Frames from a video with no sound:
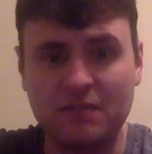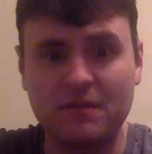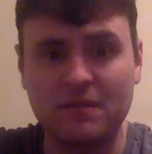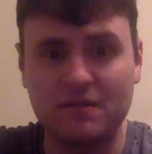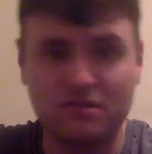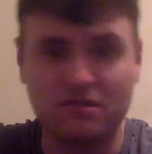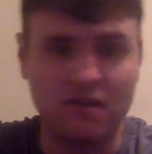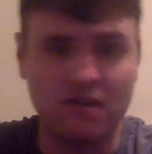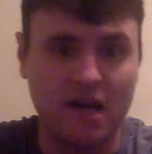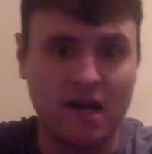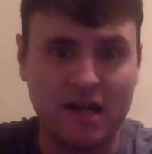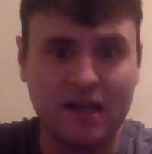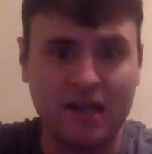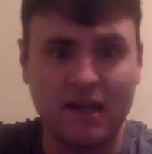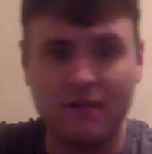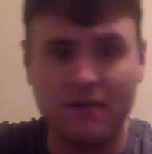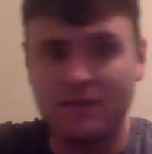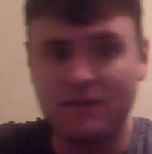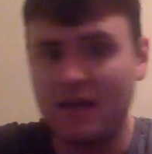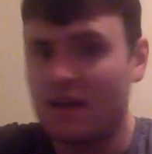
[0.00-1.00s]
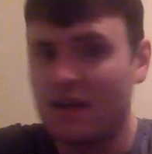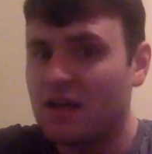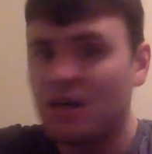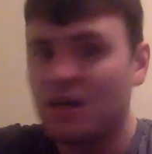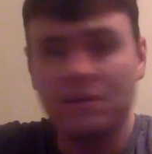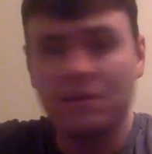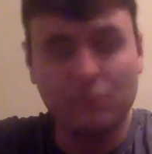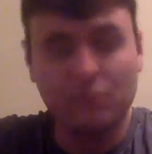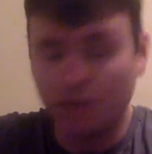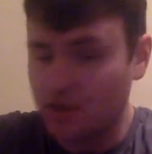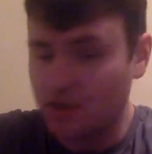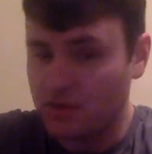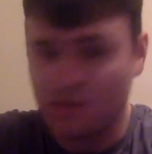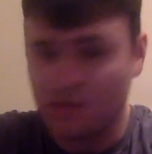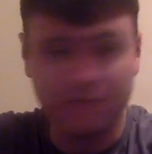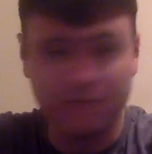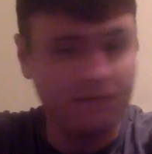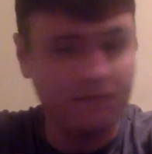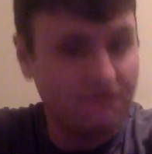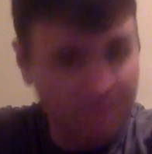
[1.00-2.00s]
in training camp, that Brees
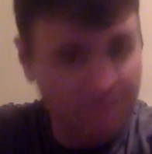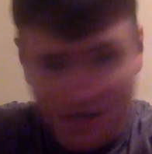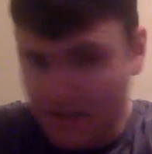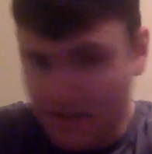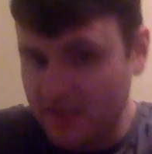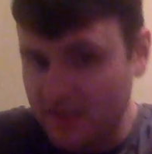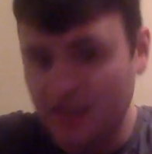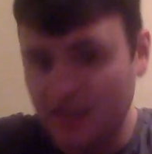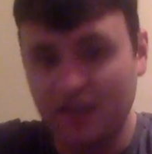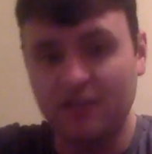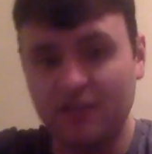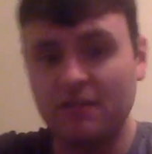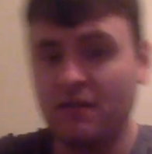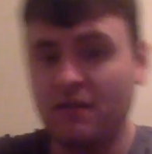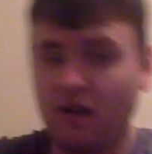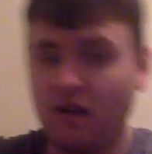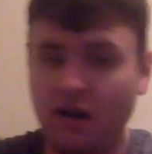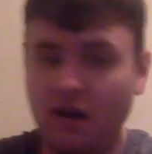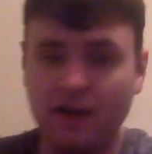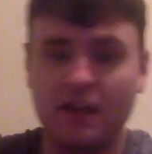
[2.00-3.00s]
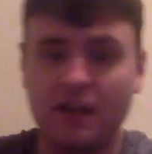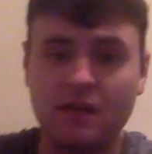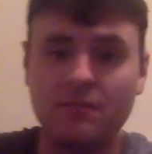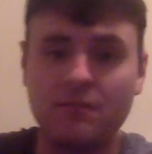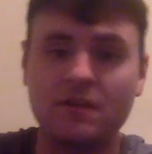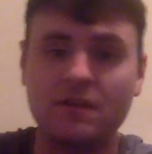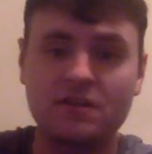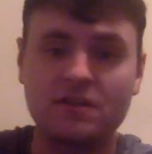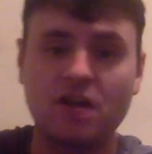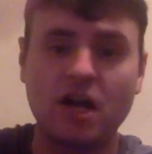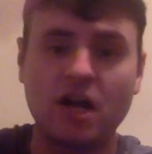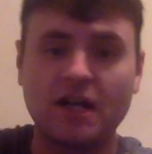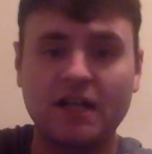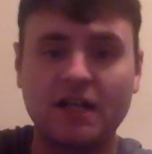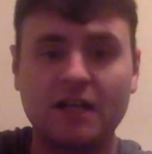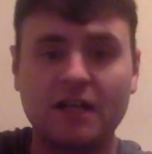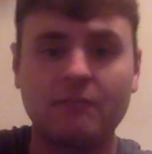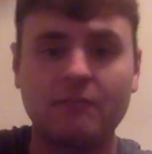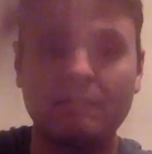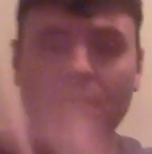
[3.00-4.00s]
was fixing on him and
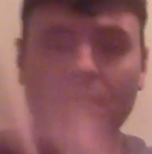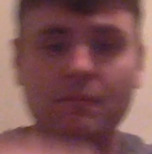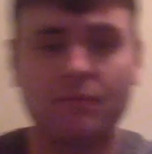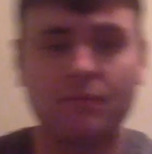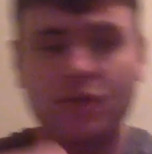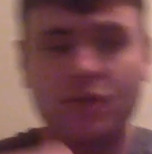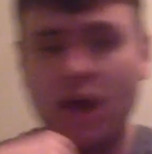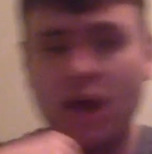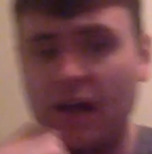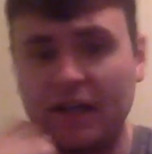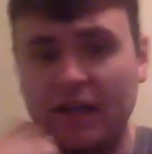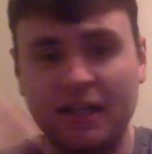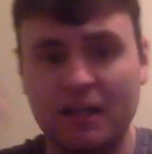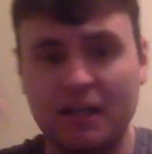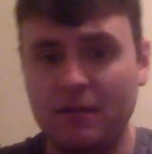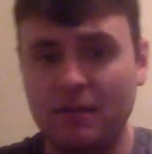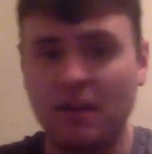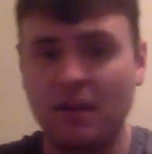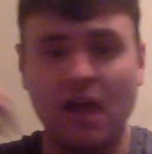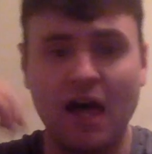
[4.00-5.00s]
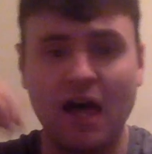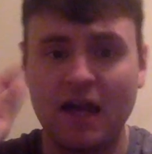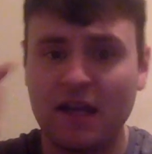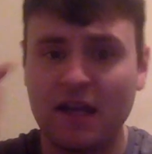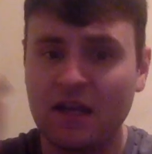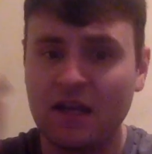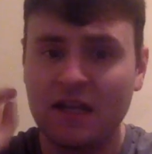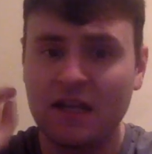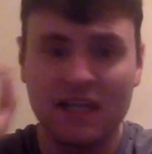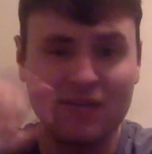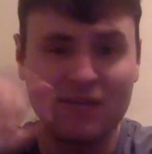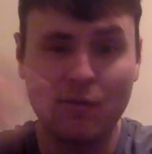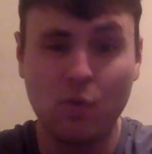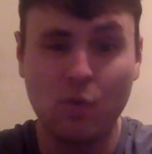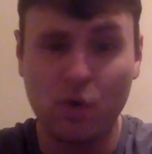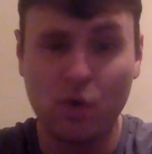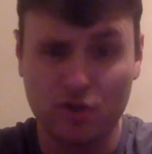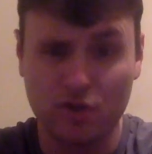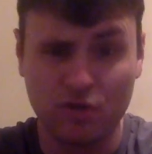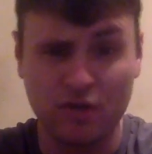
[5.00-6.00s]
targeting him a lot, even
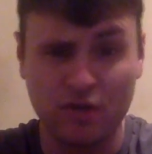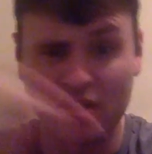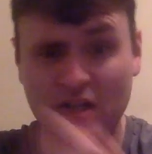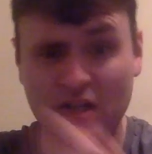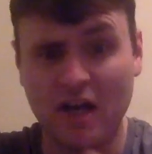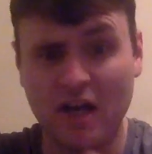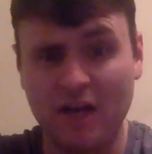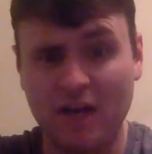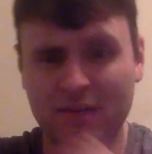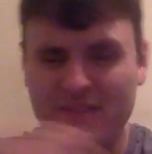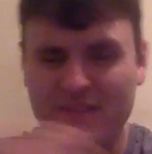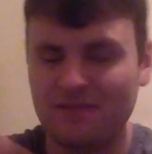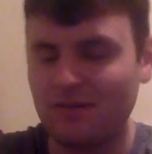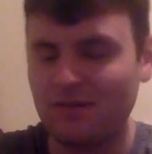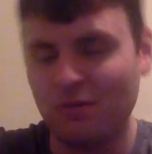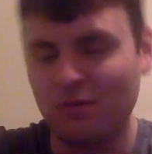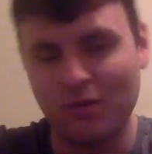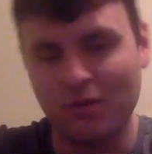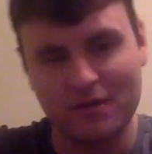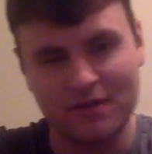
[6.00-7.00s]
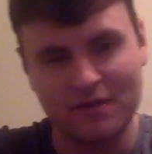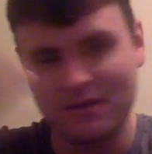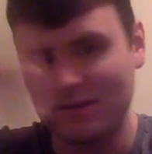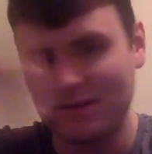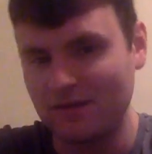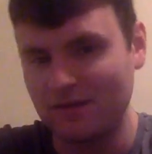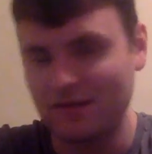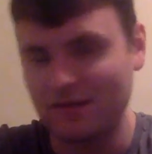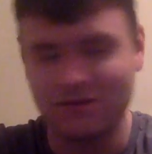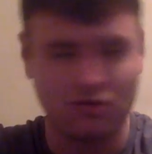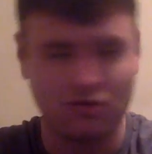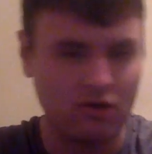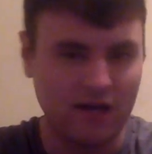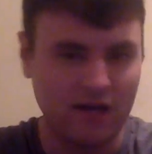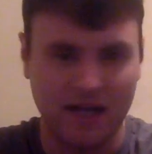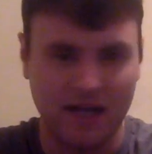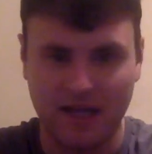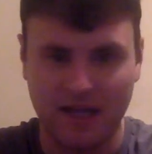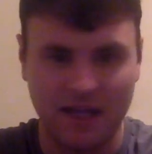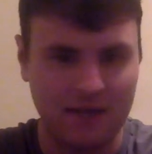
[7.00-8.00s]
more so than Thomas. And of course, this
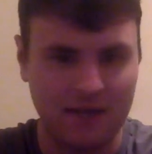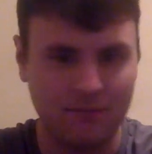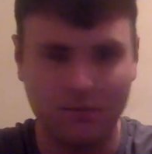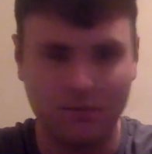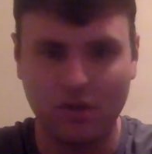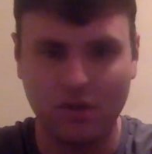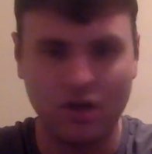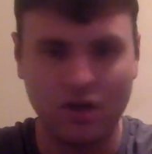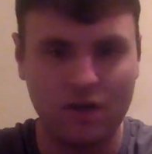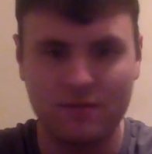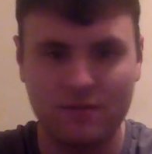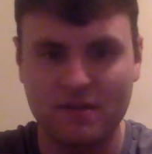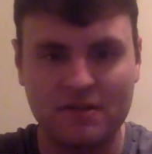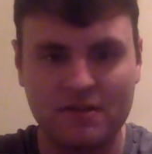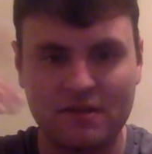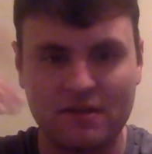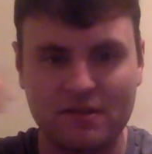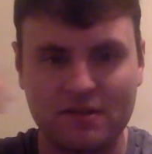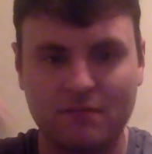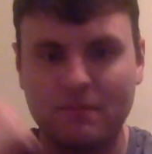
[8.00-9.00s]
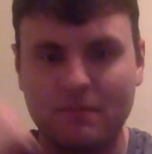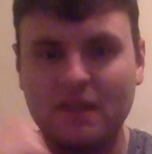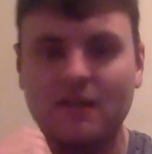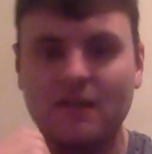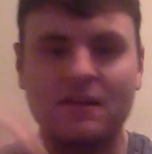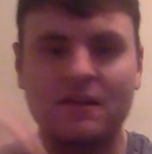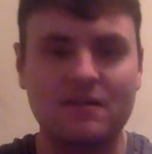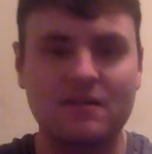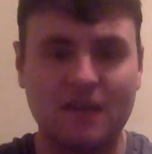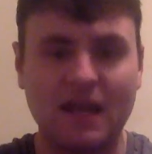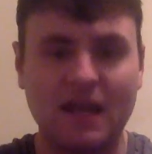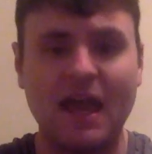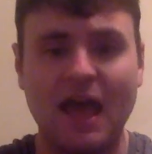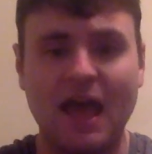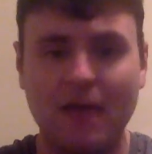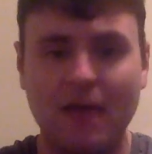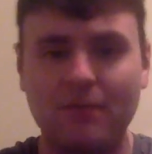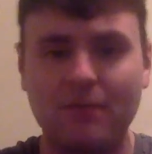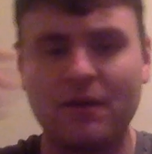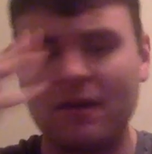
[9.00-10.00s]
training camp blurbs. This doesn't mean it's going to
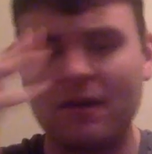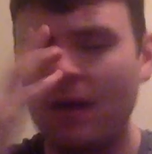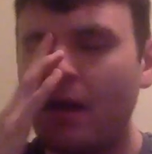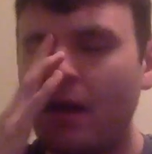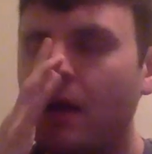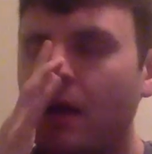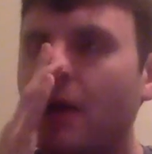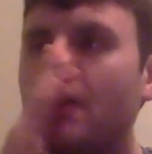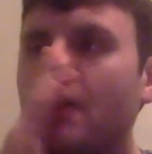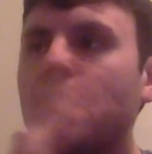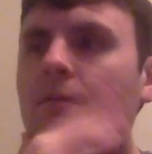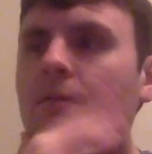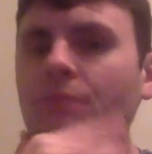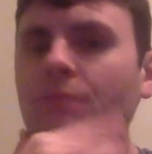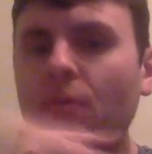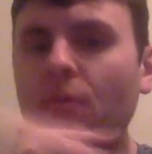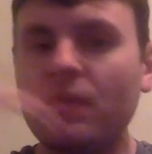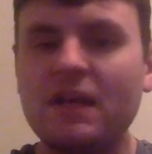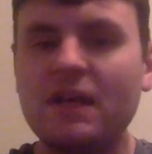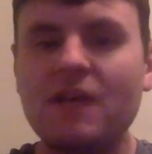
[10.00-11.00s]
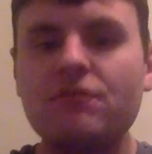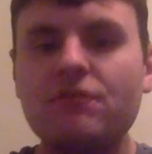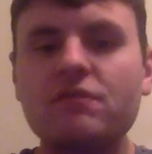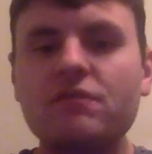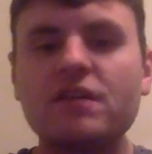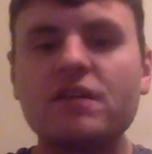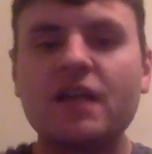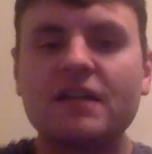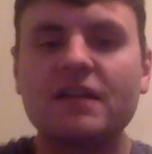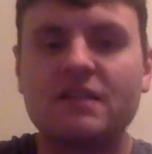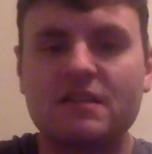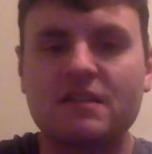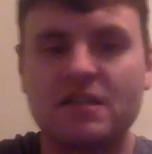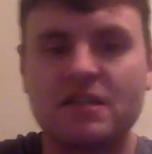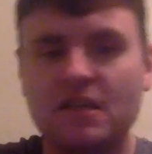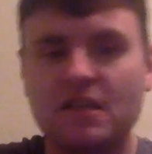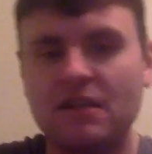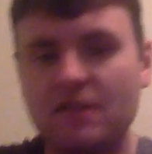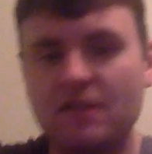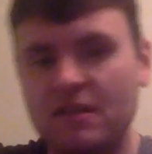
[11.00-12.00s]
happen. But we never really got to
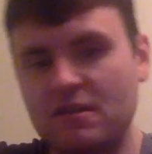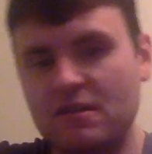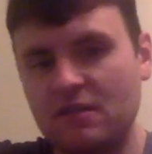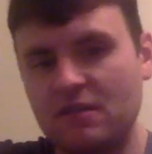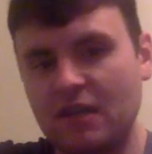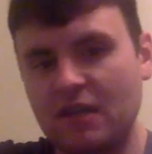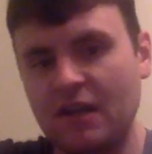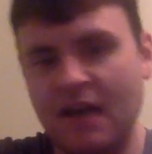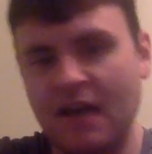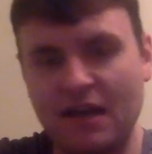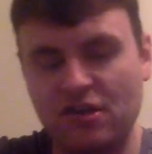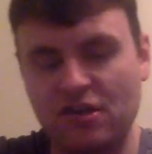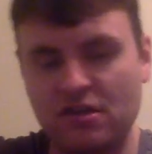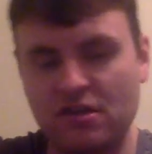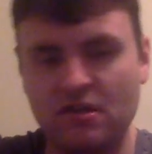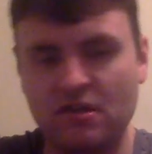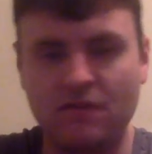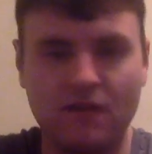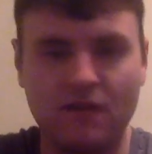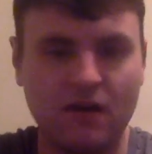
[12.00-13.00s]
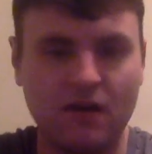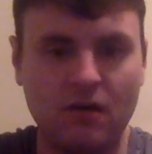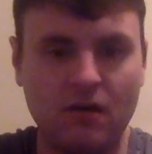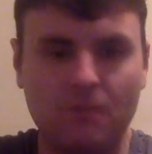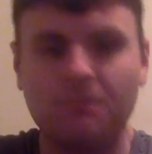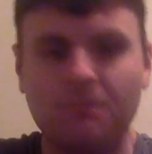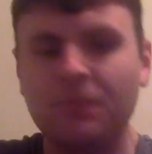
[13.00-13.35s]
see this connection develop.